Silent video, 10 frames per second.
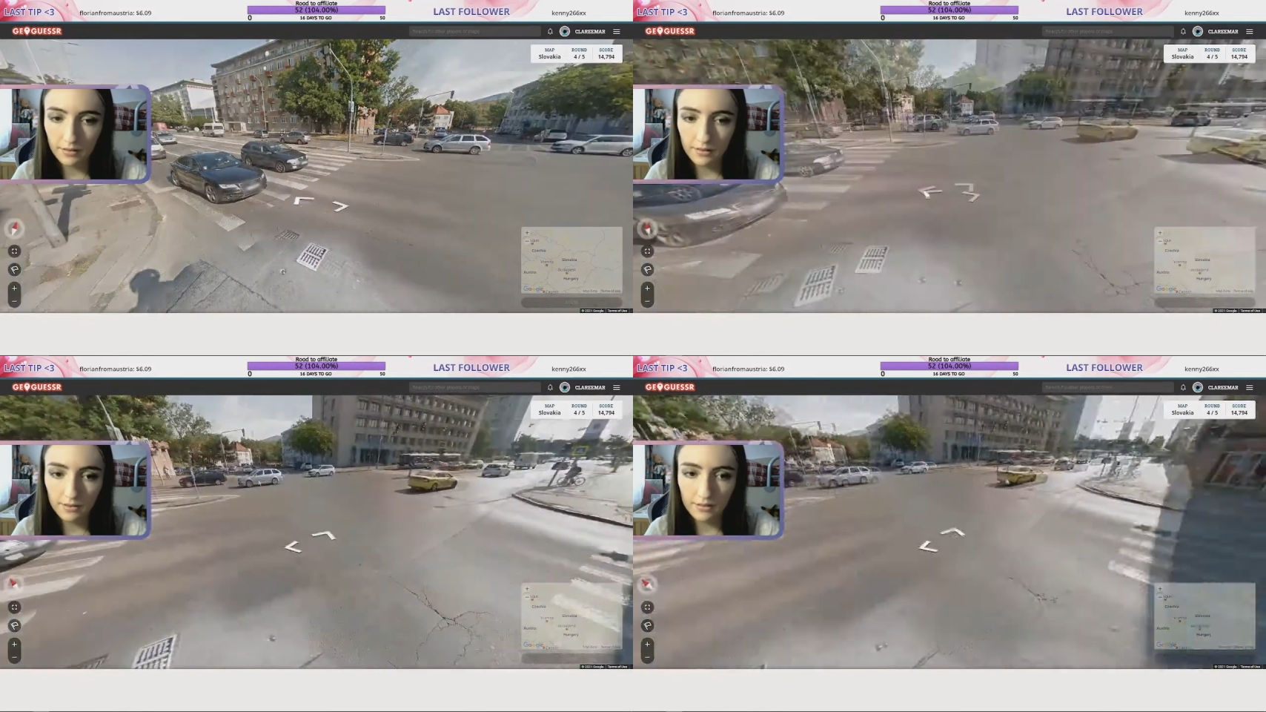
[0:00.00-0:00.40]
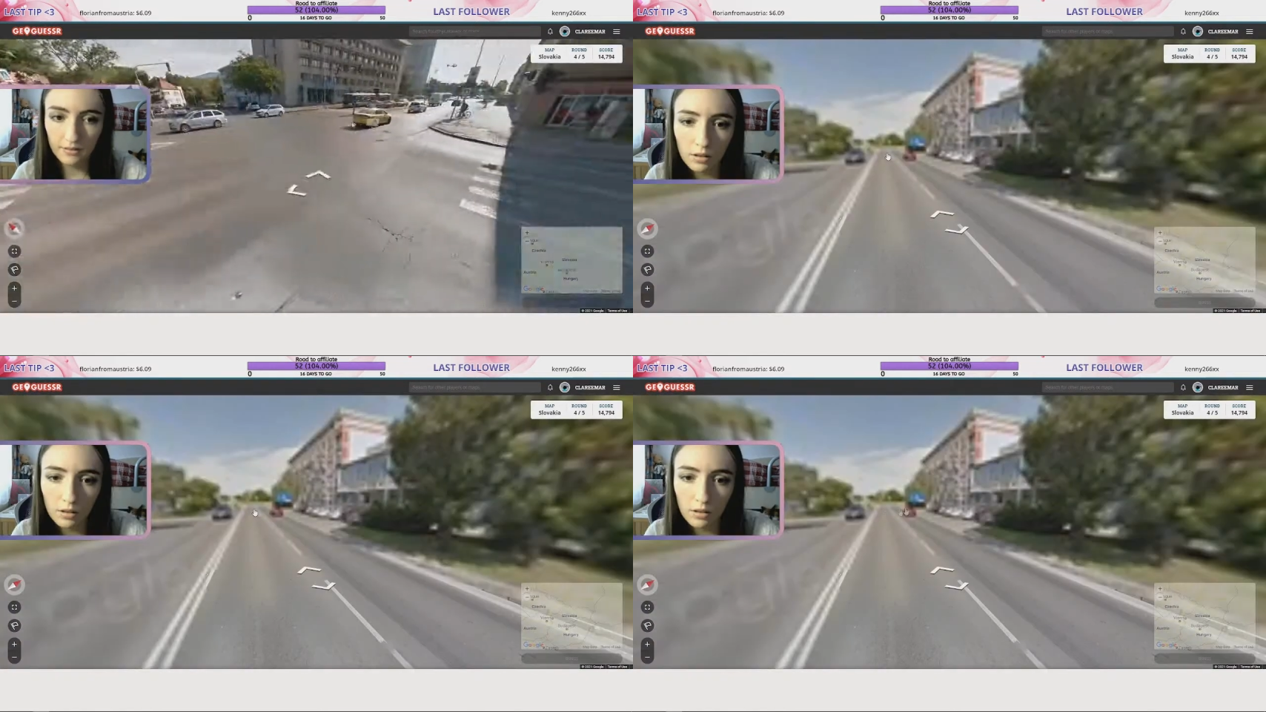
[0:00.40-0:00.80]

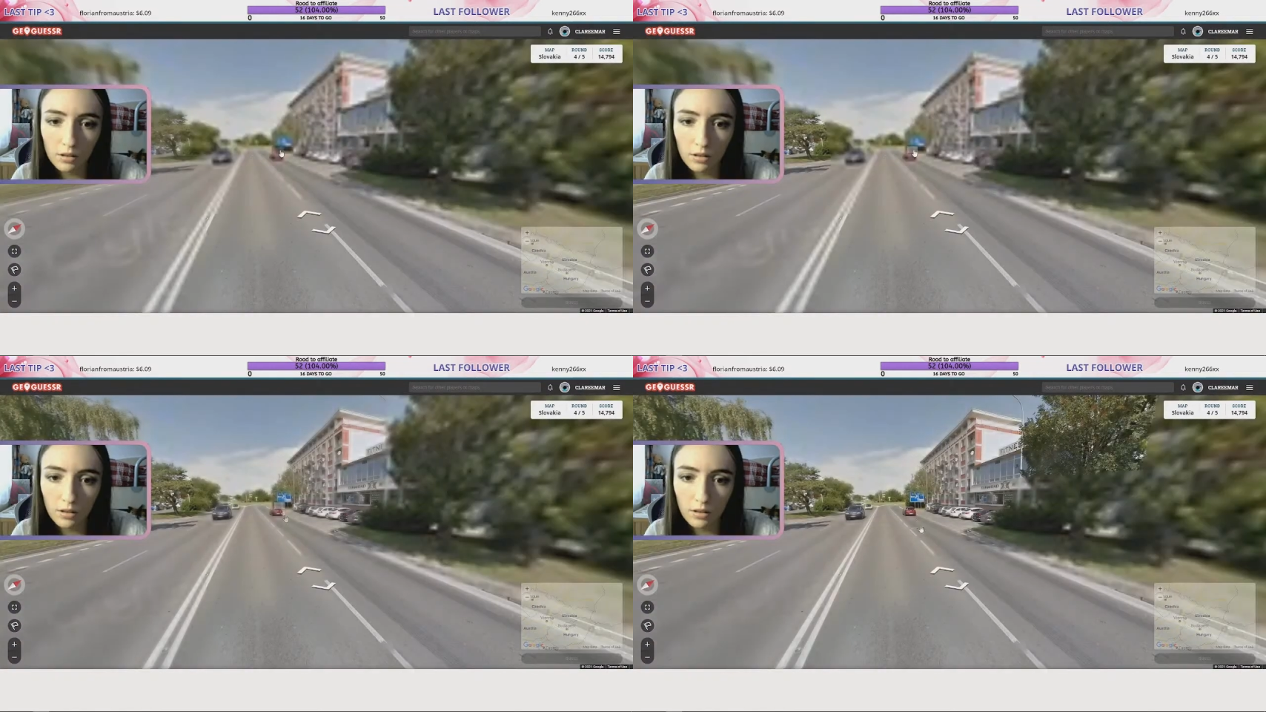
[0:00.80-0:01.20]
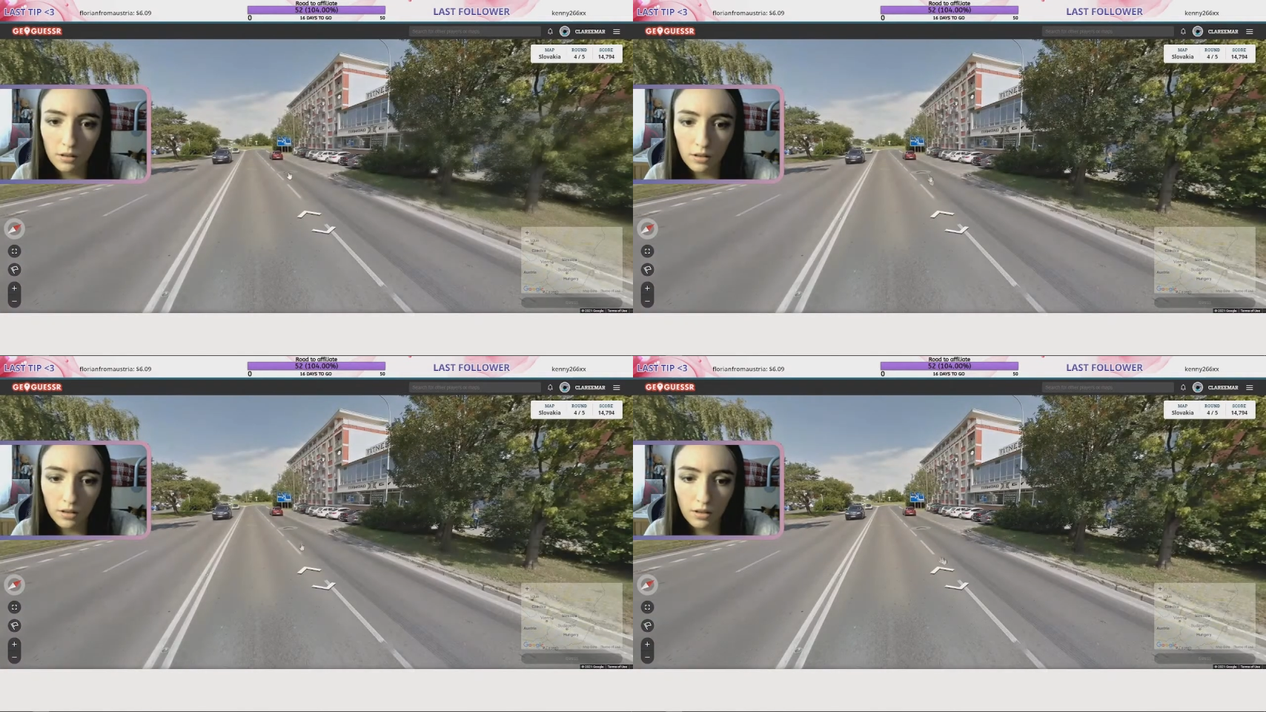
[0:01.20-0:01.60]

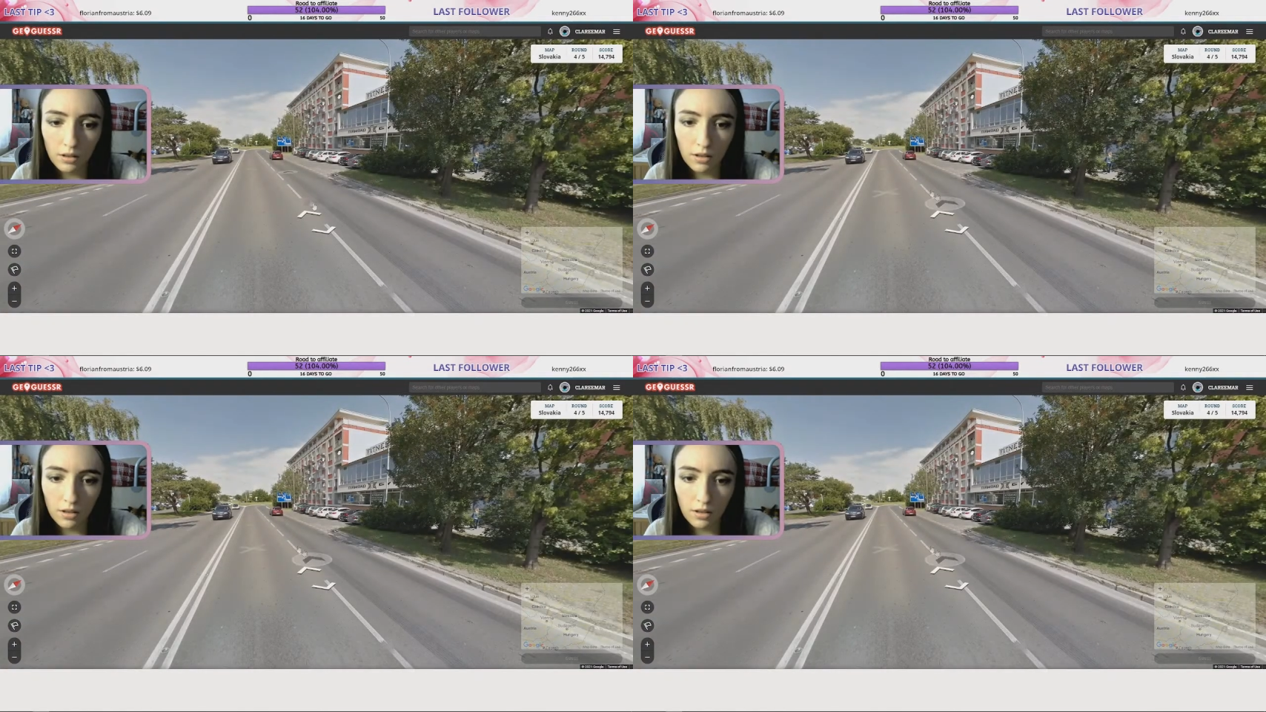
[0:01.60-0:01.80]
(silence)